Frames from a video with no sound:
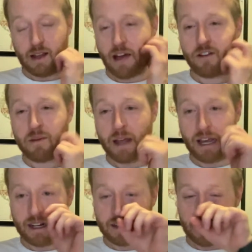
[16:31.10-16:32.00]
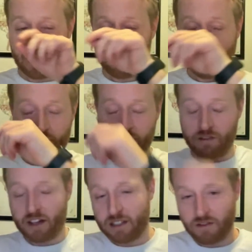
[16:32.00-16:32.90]
every man inside their own
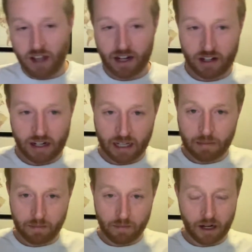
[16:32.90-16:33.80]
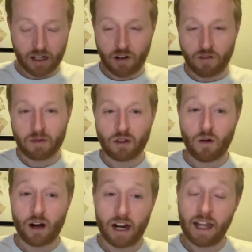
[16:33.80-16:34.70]
defensive end, trying to keep Monaco from
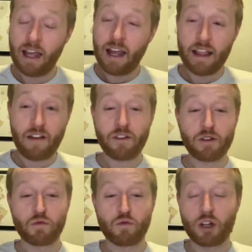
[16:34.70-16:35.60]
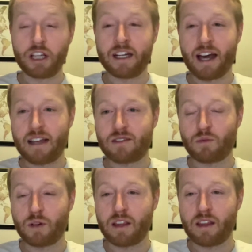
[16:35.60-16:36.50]
scoring, and that feels really nice
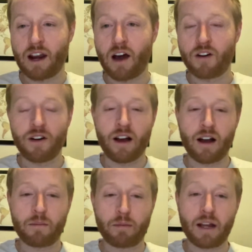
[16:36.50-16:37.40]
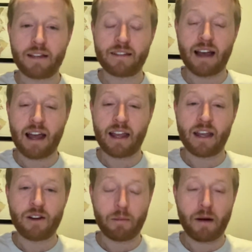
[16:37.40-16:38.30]
with an underdog price tag
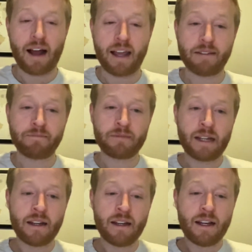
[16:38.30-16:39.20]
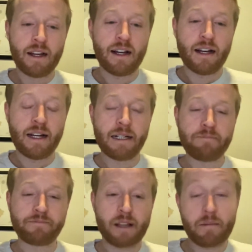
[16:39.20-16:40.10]
in your pocket.
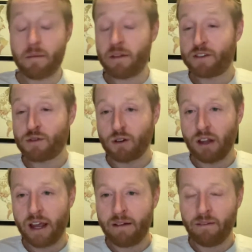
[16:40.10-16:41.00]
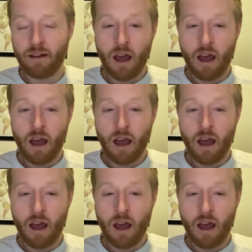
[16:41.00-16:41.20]
And maybe they score late.